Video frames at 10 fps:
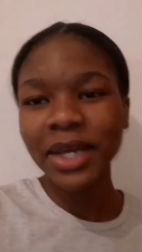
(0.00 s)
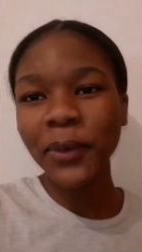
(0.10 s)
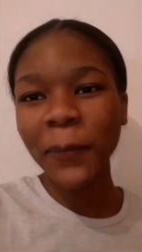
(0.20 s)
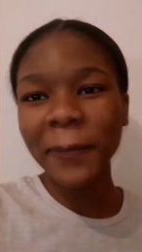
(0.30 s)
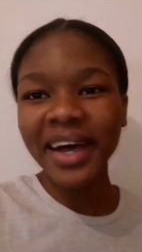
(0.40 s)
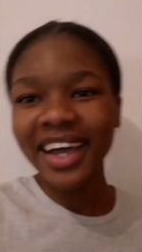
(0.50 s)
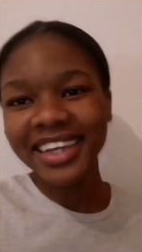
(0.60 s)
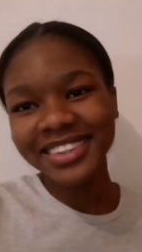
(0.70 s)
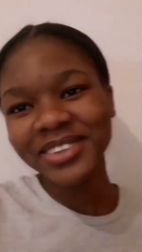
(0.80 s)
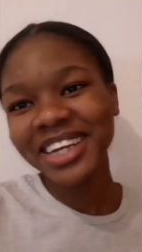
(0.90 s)
my,
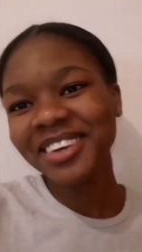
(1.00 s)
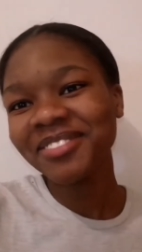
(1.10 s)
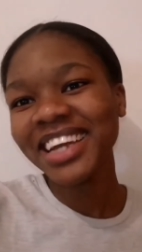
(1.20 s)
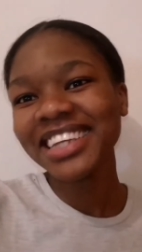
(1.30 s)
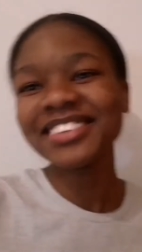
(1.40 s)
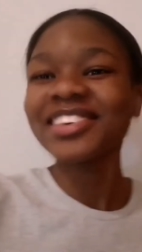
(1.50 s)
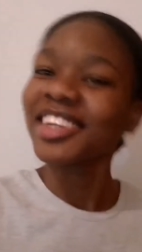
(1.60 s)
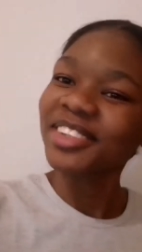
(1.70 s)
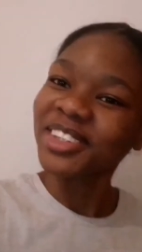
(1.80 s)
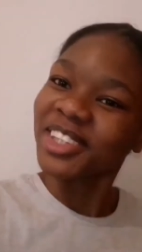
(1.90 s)
Welcome back to my
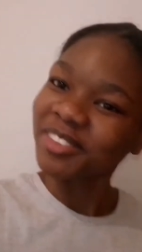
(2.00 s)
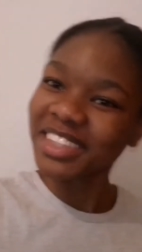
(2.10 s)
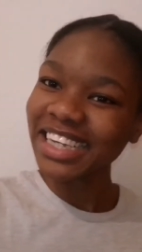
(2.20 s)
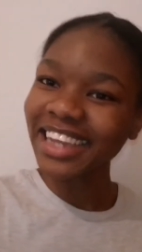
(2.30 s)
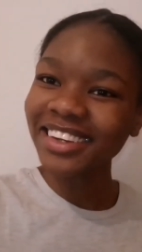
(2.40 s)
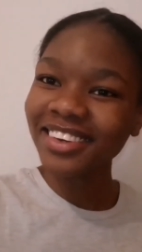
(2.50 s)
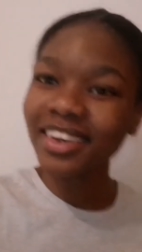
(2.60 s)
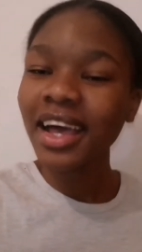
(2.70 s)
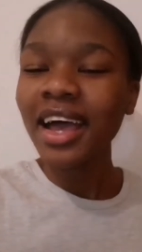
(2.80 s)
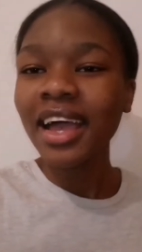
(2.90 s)
YouTube channel.
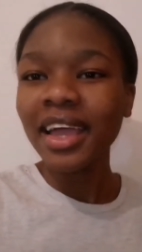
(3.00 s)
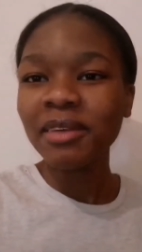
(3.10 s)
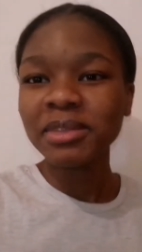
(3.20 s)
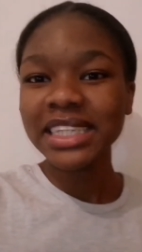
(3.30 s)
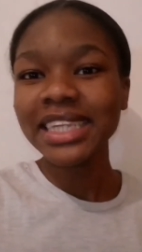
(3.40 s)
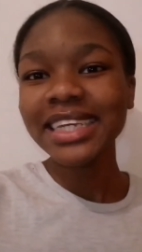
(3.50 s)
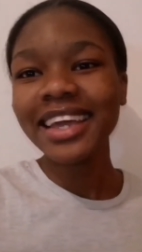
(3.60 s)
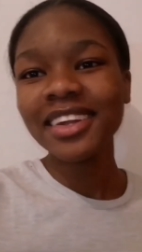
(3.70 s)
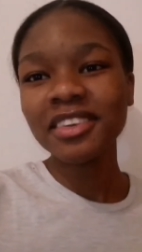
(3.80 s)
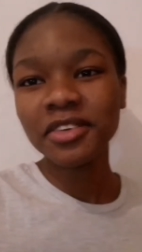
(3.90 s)
I'm Cindy,
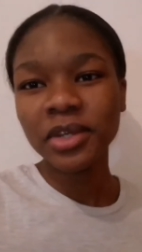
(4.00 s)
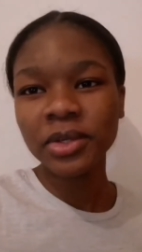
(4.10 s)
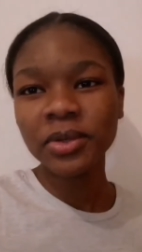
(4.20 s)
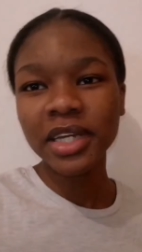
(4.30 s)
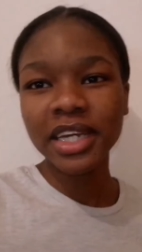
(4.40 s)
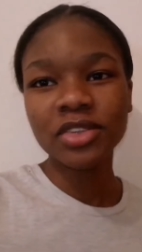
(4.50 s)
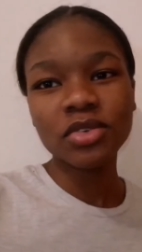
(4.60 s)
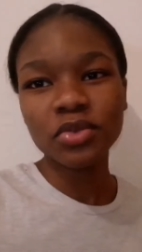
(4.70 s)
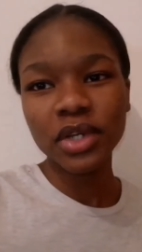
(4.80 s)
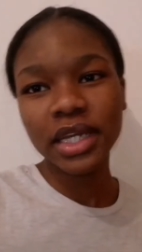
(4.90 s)
and if you're new here, don't
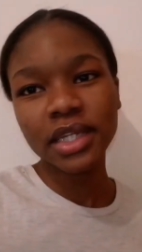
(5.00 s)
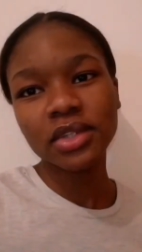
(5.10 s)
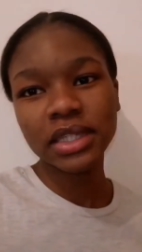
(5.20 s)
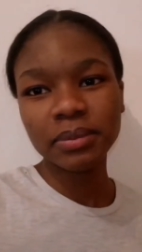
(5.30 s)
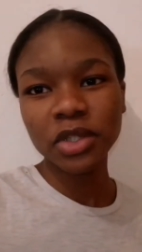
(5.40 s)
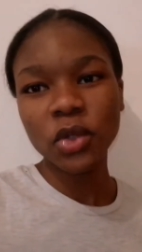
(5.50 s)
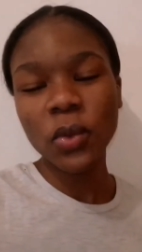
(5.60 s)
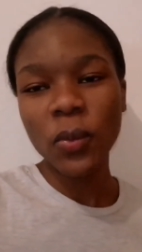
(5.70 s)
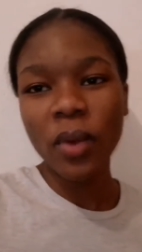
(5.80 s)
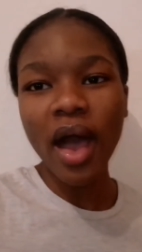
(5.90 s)
forget to
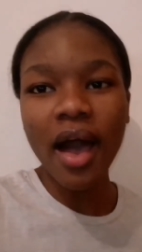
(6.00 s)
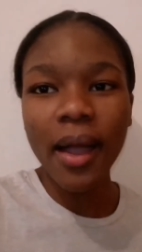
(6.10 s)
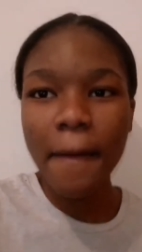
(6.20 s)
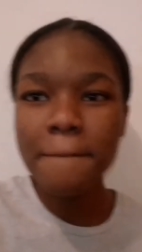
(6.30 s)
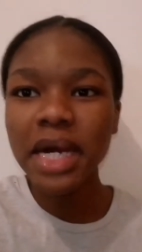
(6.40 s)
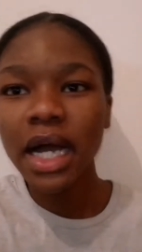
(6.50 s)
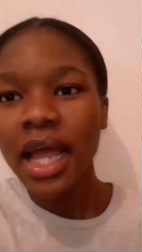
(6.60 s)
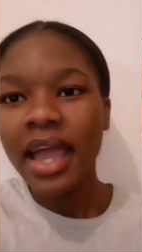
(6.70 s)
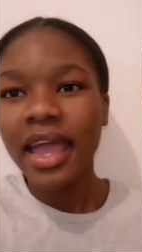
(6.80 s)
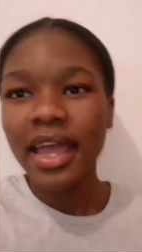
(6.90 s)
subscribe.
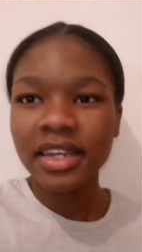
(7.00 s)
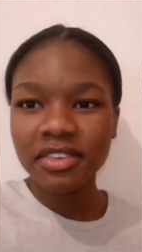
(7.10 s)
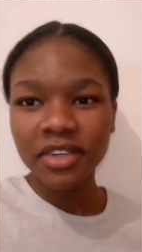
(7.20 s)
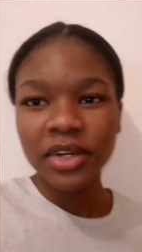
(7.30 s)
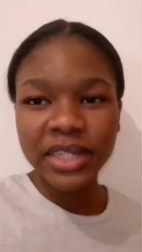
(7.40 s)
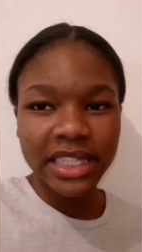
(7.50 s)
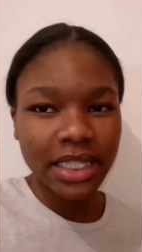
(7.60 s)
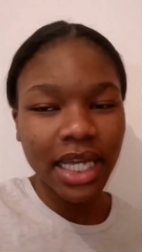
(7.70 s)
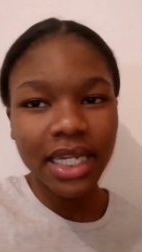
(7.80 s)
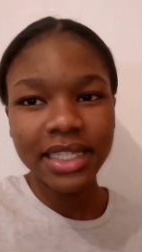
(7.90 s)
And if you're a
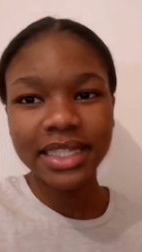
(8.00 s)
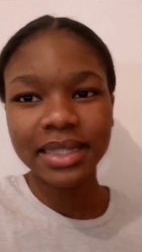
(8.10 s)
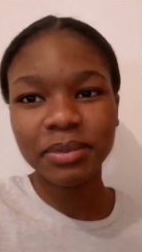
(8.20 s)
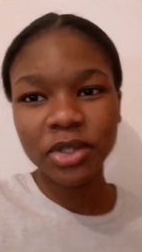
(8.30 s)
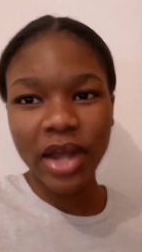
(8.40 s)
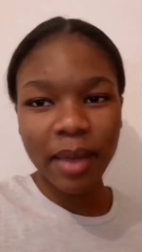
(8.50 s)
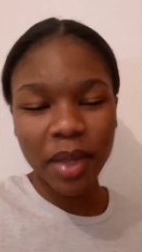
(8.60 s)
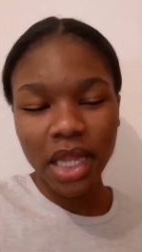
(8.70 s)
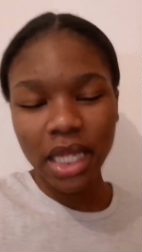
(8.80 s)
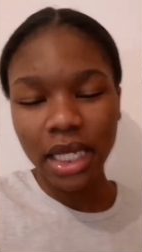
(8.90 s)
returning subscriber,
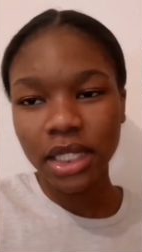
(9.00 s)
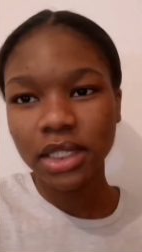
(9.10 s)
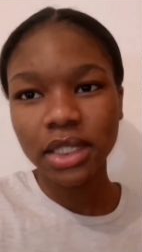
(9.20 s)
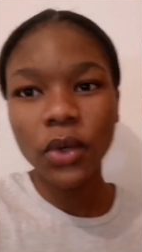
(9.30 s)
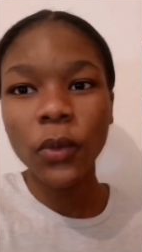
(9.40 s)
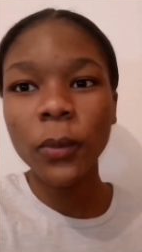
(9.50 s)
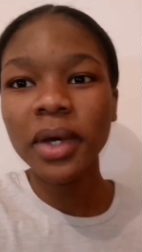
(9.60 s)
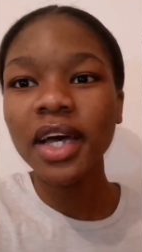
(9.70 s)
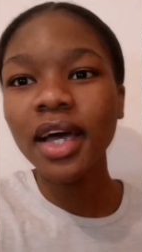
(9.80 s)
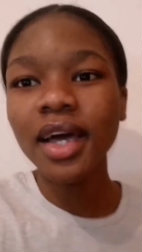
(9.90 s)
thank you so
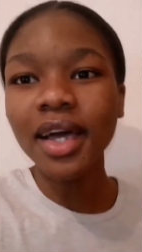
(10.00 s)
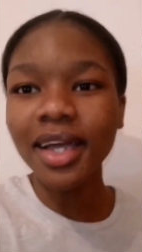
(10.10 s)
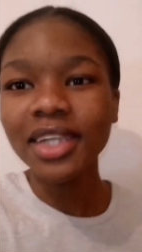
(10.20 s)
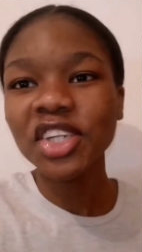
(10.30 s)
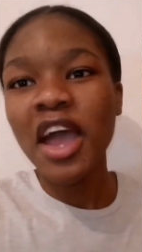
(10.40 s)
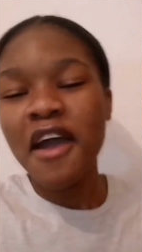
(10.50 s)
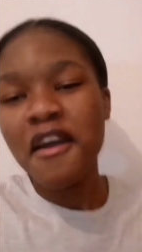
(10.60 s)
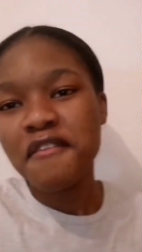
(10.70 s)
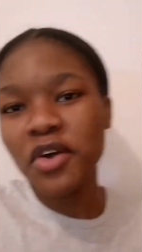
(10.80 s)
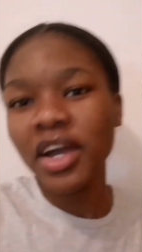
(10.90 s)
much
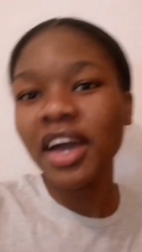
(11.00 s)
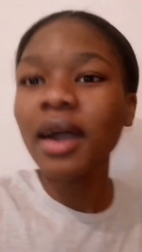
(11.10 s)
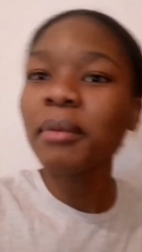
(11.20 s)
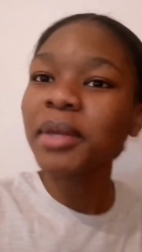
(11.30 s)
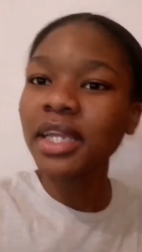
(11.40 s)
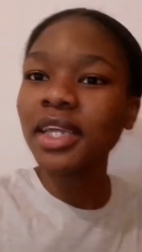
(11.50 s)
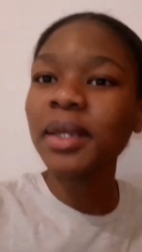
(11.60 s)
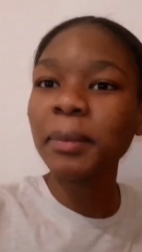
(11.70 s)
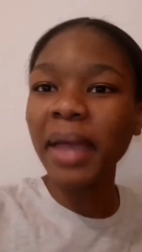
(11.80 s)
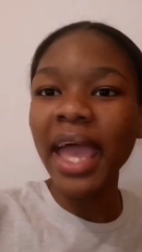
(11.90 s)
for
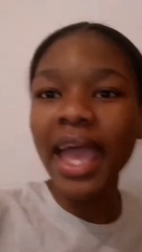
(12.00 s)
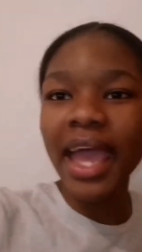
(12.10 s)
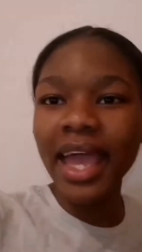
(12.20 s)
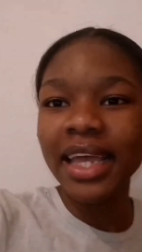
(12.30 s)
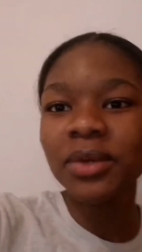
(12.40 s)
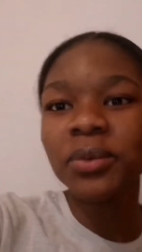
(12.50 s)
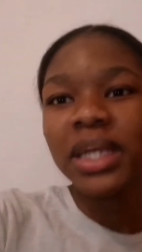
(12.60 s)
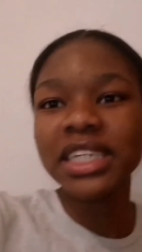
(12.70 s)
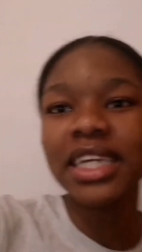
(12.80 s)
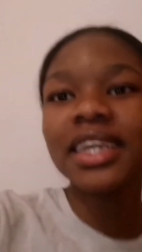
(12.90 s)
coming back and
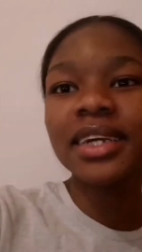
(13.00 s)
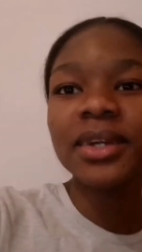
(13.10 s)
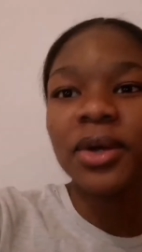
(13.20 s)
watching and